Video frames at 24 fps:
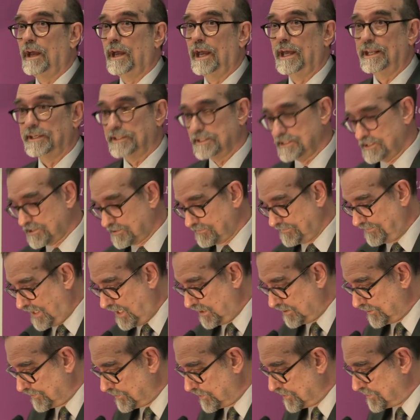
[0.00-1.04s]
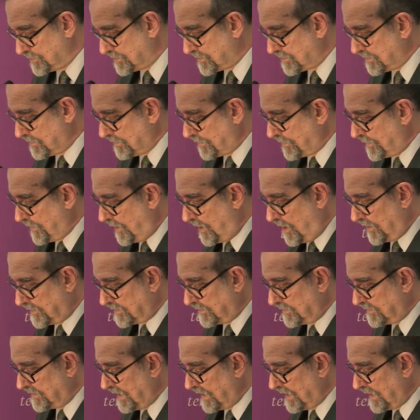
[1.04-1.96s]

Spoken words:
and his followers thought